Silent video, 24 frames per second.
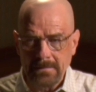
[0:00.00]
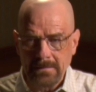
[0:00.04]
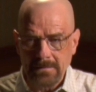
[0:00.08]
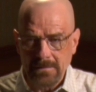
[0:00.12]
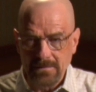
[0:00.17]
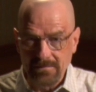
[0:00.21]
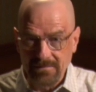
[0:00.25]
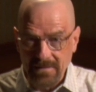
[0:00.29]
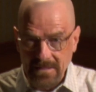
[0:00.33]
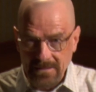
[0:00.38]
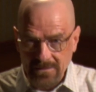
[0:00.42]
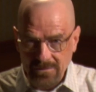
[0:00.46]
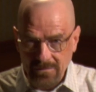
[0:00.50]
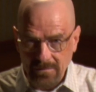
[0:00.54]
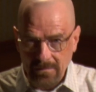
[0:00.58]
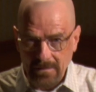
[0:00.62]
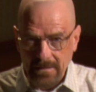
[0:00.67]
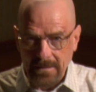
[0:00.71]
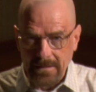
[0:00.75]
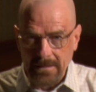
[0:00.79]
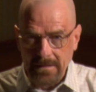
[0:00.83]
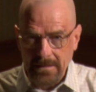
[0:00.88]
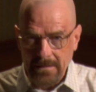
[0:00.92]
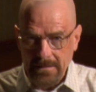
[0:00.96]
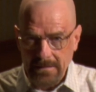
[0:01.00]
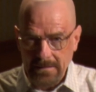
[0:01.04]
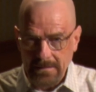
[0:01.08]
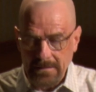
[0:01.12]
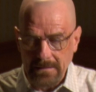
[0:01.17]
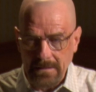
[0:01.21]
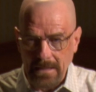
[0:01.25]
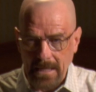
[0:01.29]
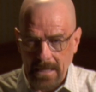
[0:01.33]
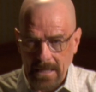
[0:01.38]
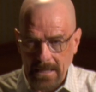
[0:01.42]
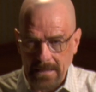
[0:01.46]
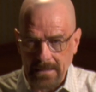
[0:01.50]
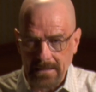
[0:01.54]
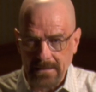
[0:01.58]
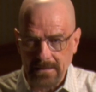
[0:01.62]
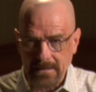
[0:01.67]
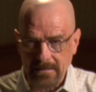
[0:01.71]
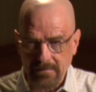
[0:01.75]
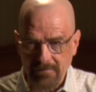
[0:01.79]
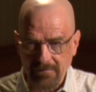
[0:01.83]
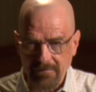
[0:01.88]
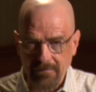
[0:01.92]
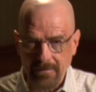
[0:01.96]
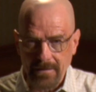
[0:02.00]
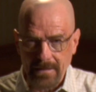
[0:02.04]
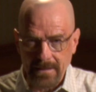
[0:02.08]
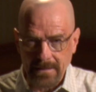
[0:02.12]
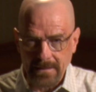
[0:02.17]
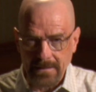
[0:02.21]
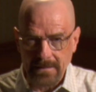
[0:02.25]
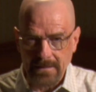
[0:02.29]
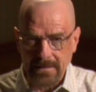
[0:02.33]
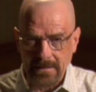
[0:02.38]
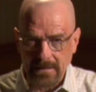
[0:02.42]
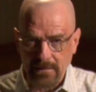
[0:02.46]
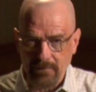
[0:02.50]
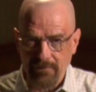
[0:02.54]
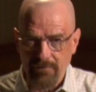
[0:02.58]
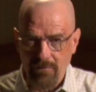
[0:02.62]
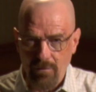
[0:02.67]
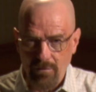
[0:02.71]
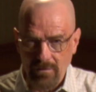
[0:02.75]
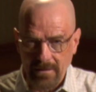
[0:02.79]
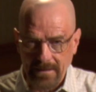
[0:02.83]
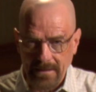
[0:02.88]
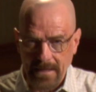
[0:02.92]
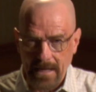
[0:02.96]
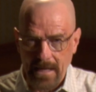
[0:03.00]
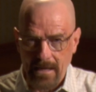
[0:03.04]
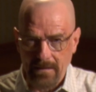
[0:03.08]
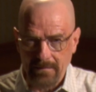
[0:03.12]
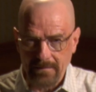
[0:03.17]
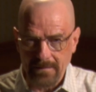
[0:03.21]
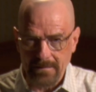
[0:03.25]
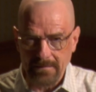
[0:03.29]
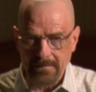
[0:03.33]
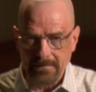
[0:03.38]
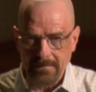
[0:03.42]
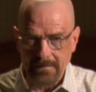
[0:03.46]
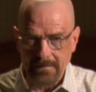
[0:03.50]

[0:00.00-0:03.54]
Eventually, Hank and Fring had a falling out.